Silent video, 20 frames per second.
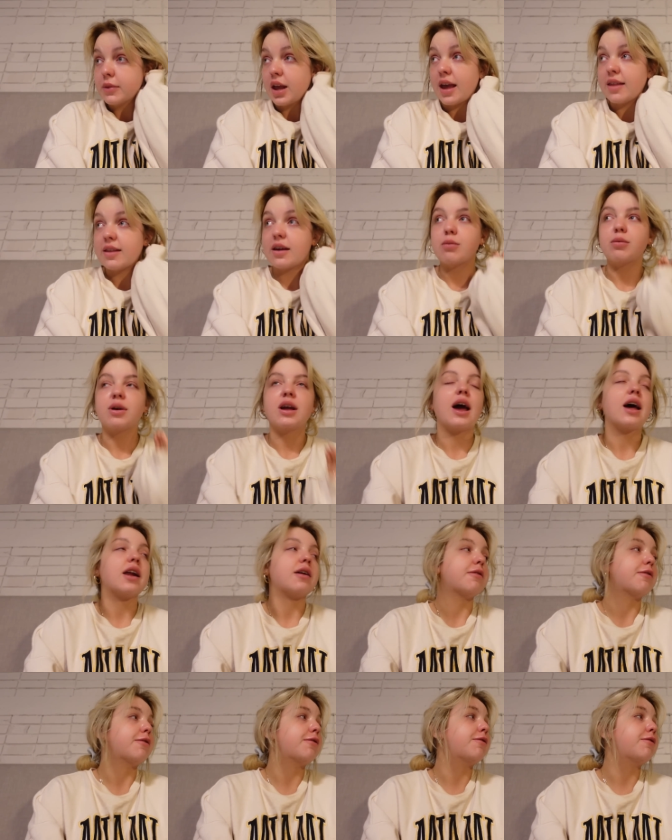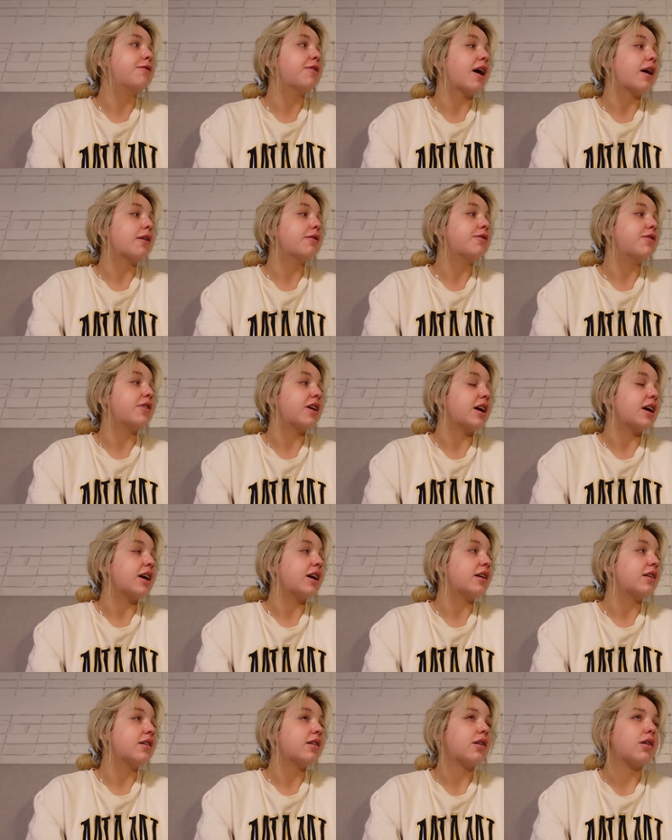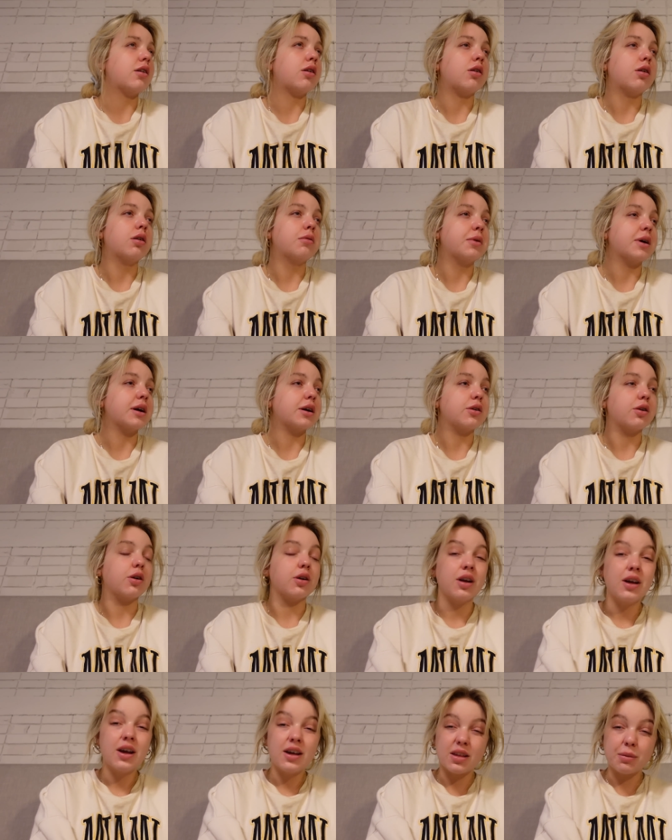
And then we had a fat feed. Oh my god.